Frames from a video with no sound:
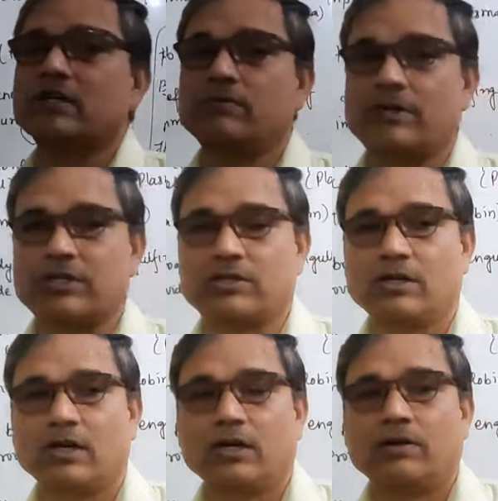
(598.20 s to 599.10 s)
waste
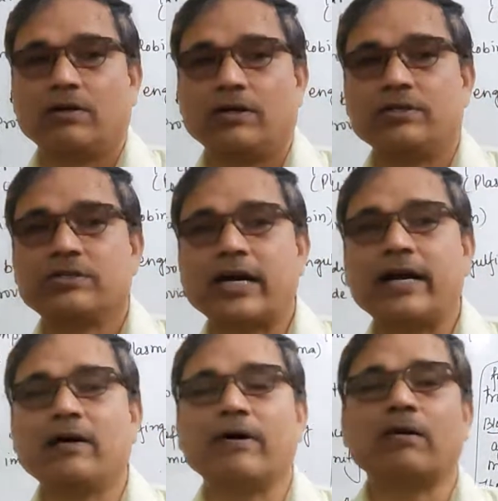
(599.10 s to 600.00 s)

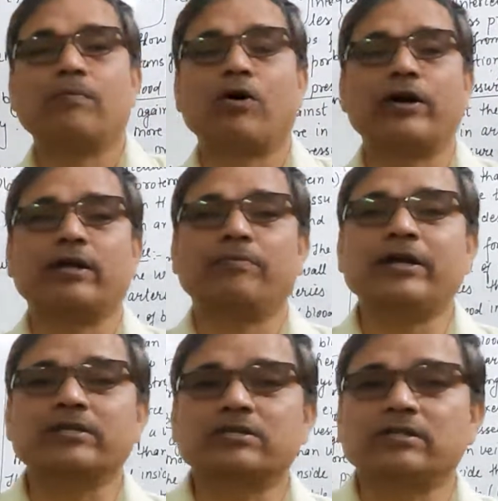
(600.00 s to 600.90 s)
inside our body,
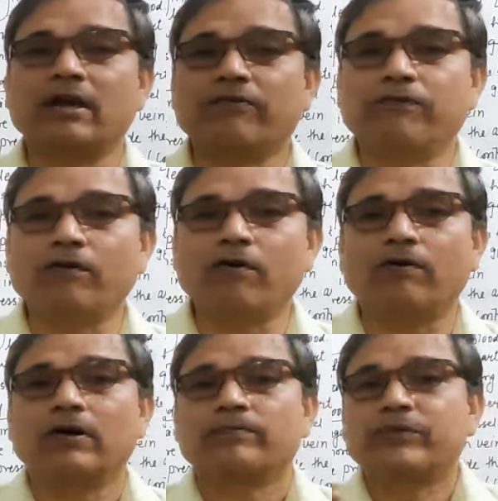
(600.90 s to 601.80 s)
means they
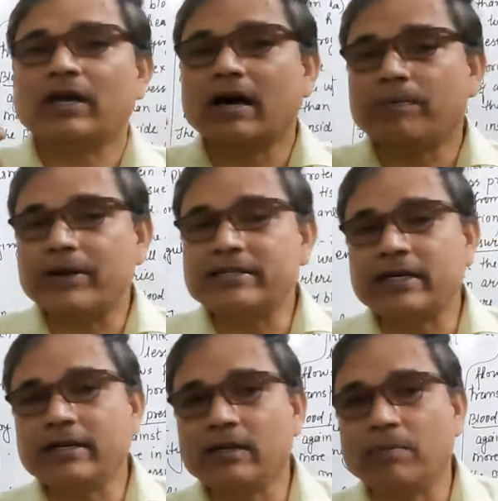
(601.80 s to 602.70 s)
flow, they are present in the